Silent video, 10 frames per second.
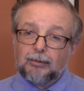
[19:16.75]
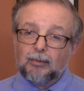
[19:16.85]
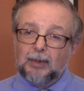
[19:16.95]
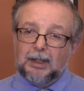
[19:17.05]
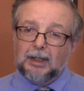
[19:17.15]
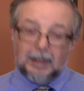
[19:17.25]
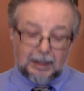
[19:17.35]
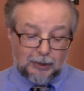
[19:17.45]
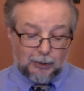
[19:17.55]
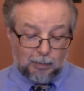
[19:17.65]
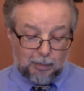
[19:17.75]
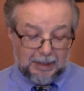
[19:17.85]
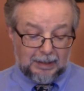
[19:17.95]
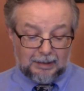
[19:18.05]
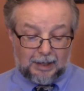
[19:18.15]
We need to
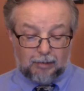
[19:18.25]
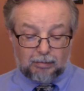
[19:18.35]
be loved.